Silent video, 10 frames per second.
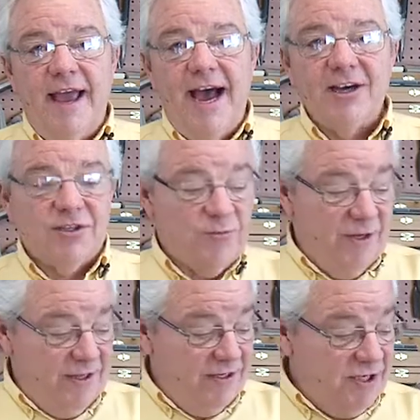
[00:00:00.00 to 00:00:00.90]
house
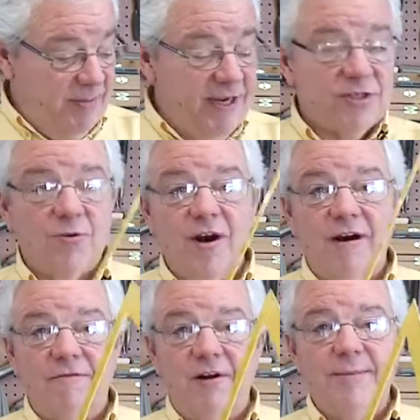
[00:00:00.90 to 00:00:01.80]
with a speed
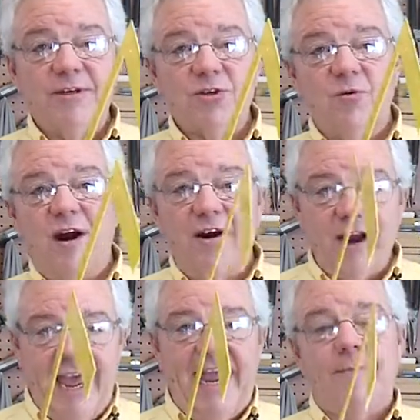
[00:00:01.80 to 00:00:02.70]
square, a framing
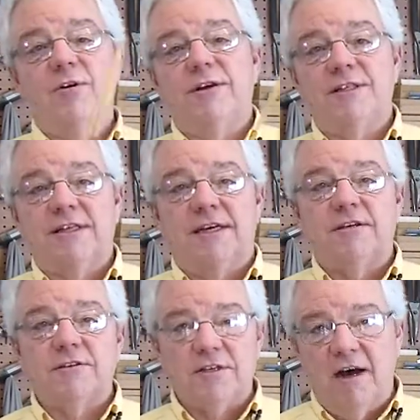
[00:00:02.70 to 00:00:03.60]
square, a hammer, and a
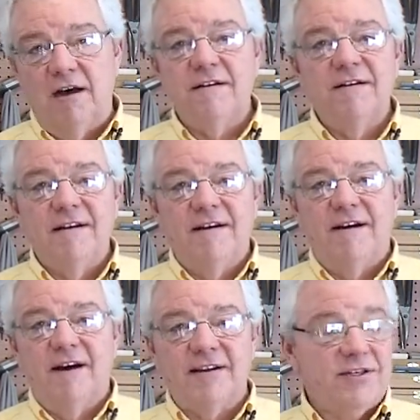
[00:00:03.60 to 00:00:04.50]
skill saw.
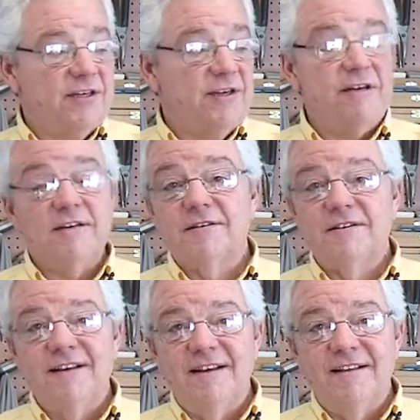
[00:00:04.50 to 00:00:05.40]
Honest to goodness,
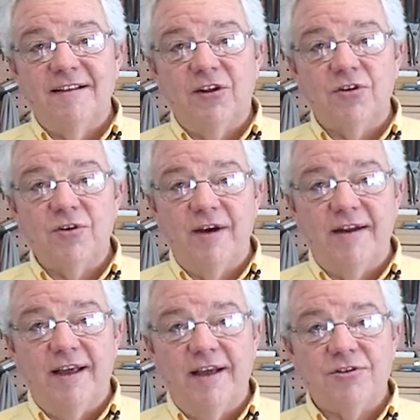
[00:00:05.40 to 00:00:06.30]
they'll do
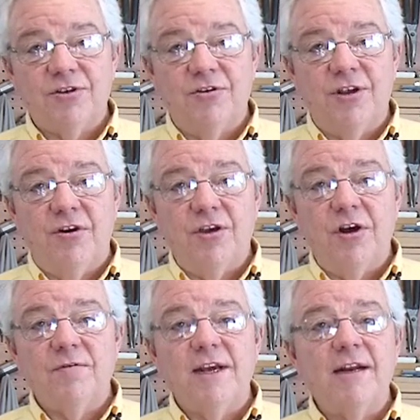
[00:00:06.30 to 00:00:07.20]
it. And so, you
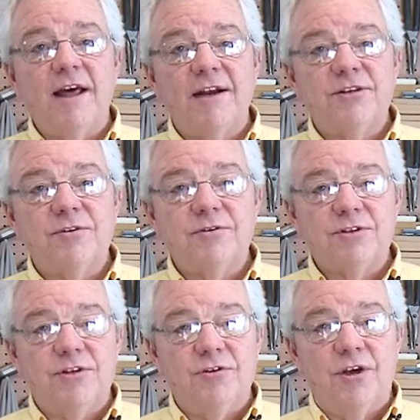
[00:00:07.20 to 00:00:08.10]
don't need a lot of
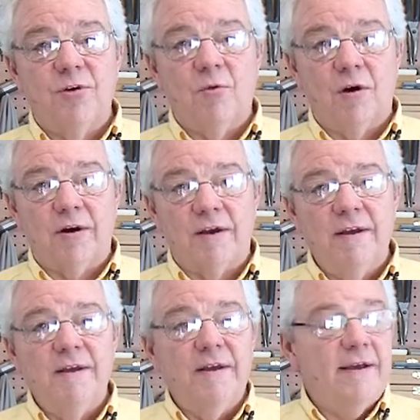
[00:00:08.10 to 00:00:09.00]
tools to do good work.